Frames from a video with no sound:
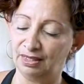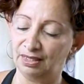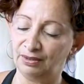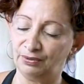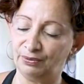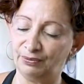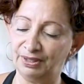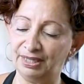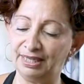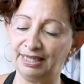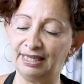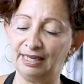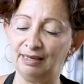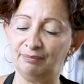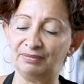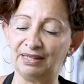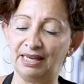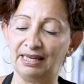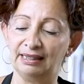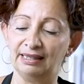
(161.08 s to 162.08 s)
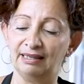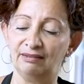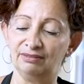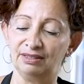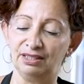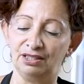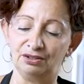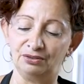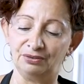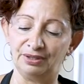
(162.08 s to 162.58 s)
You want to keep that
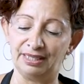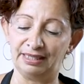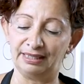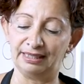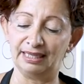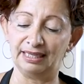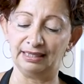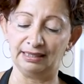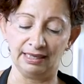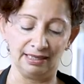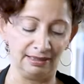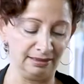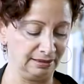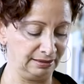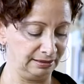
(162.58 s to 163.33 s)
lovely green colour.